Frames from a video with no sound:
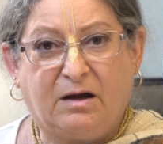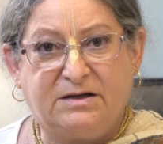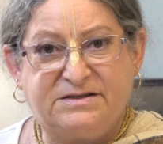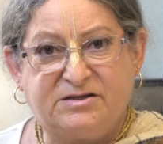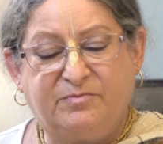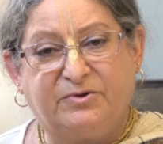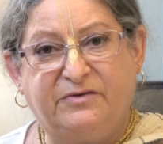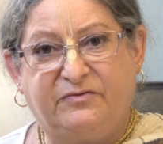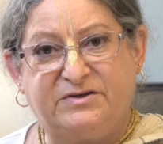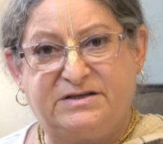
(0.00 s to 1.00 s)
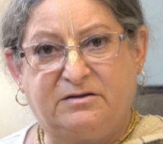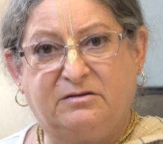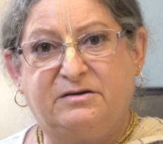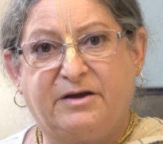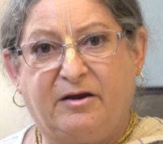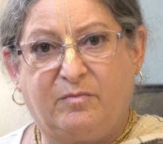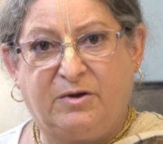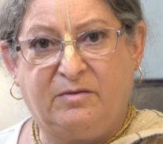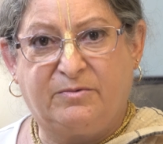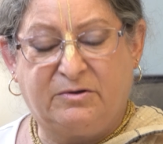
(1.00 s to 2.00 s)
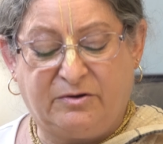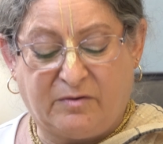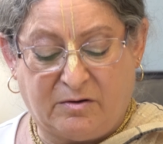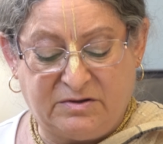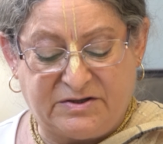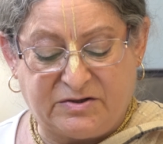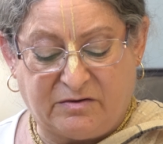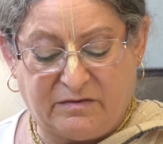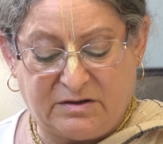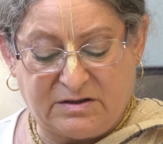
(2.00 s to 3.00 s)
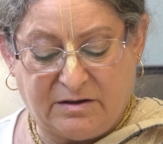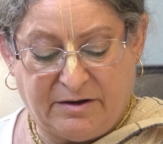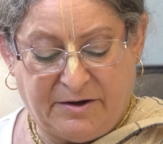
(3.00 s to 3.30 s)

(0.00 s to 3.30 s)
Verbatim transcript: I simply facilitate people in their own service.